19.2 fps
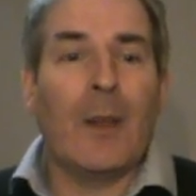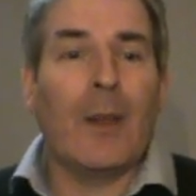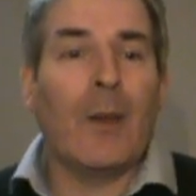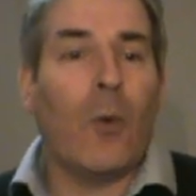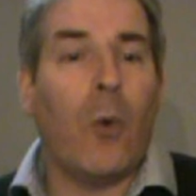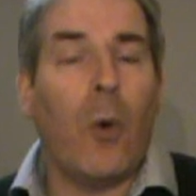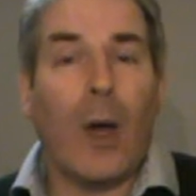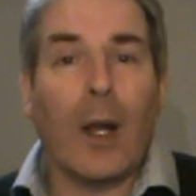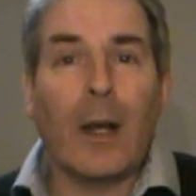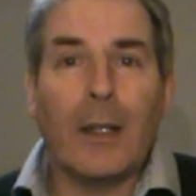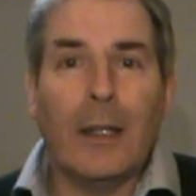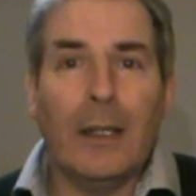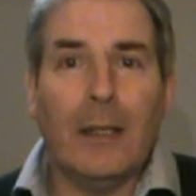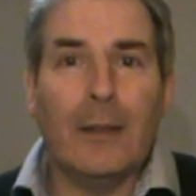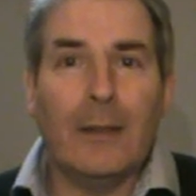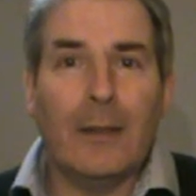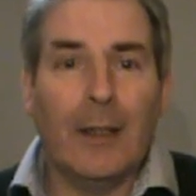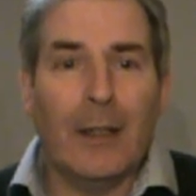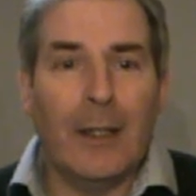
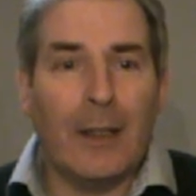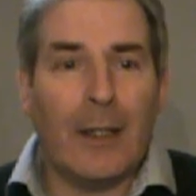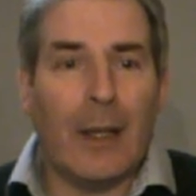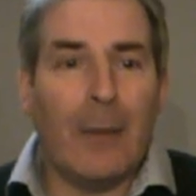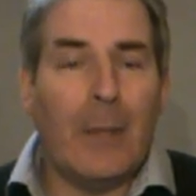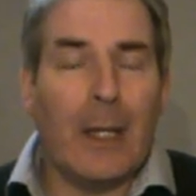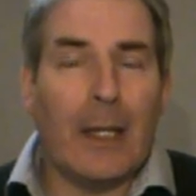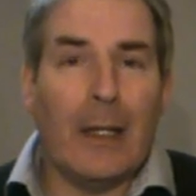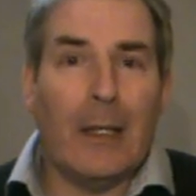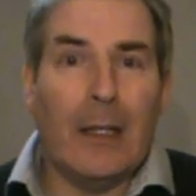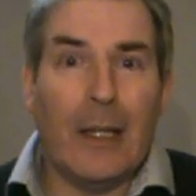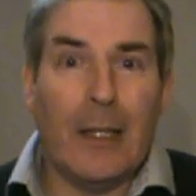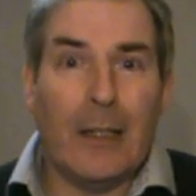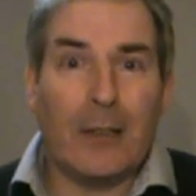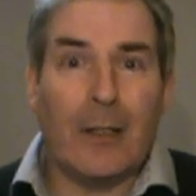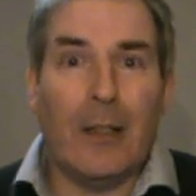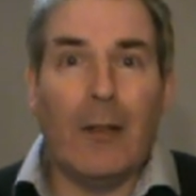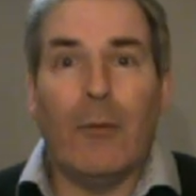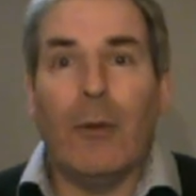qualities that make a
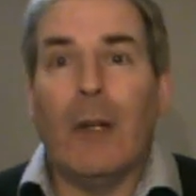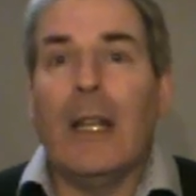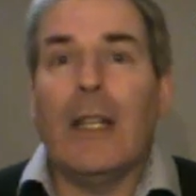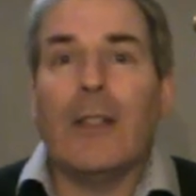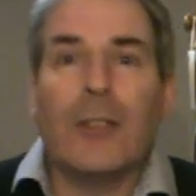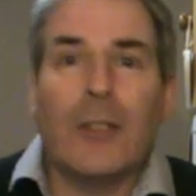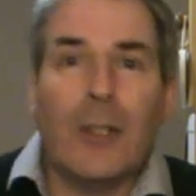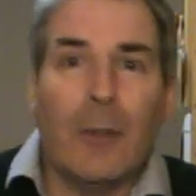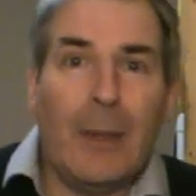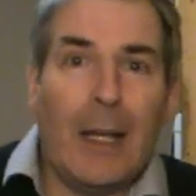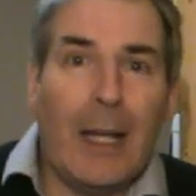relationship